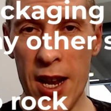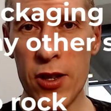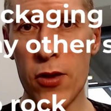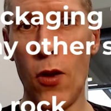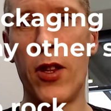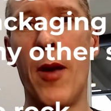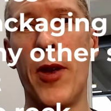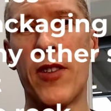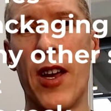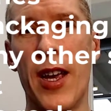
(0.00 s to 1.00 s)
install the
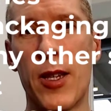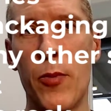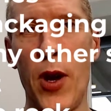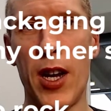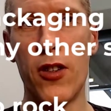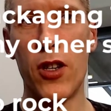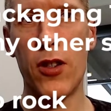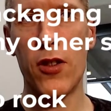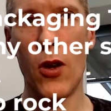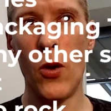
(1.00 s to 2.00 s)
MSIX
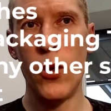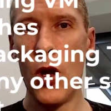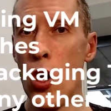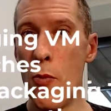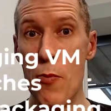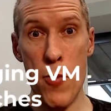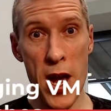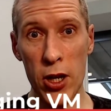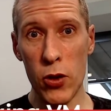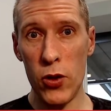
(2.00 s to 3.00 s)
packaging tool,
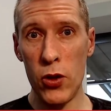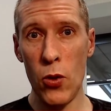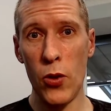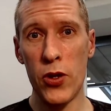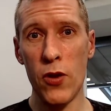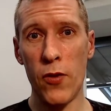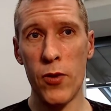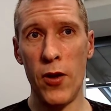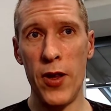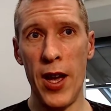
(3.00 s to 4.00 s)
make sure there's no other
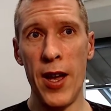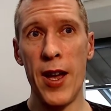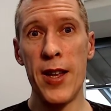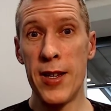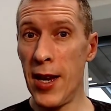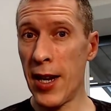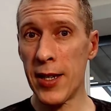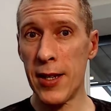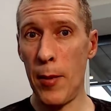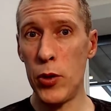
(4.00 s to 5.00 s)
software on there, take a
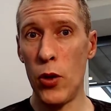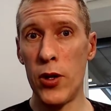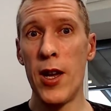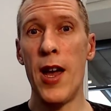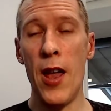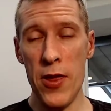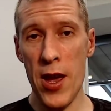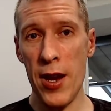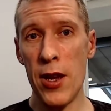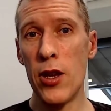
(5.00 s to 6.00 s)
snapshot, and
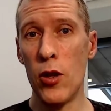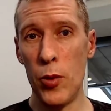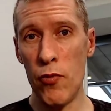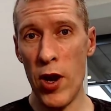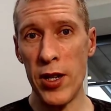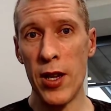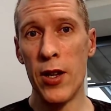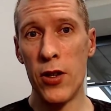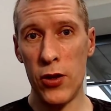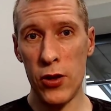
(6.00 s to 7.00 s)
then you'll be ready
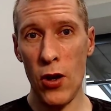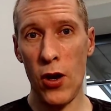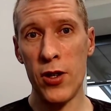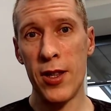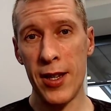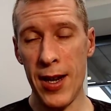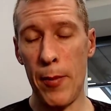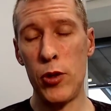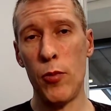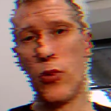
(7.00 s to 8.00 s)
to start the capture